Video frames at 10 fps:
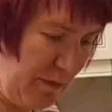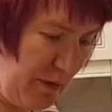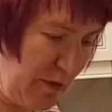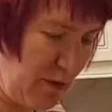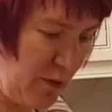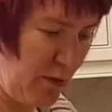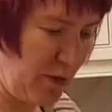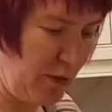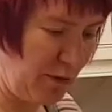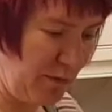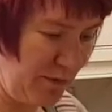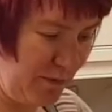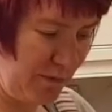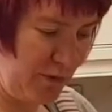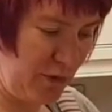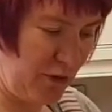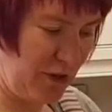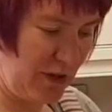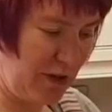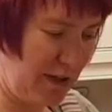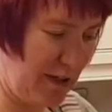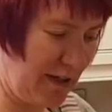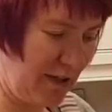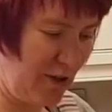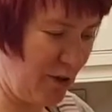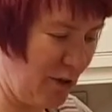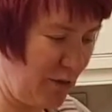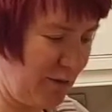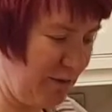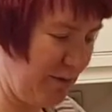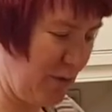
Mix them all up so you can see it all.